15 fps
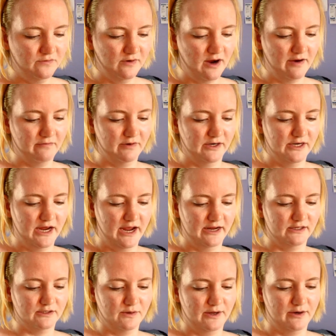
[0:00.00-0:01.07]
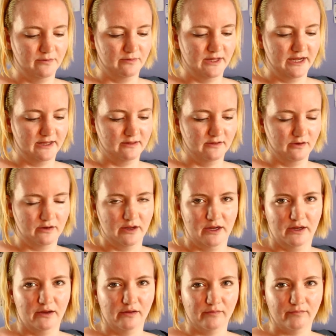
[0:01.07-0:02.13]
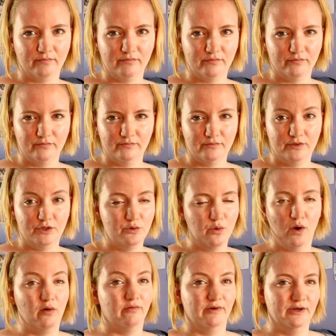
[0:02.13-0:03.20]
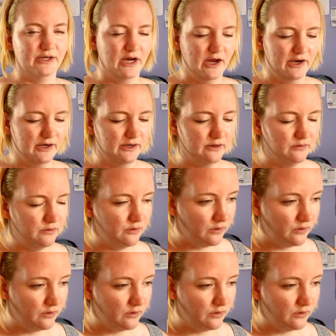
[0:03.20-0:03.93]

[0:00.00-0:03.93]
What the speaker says: for every day, so I don't like looking too overdone,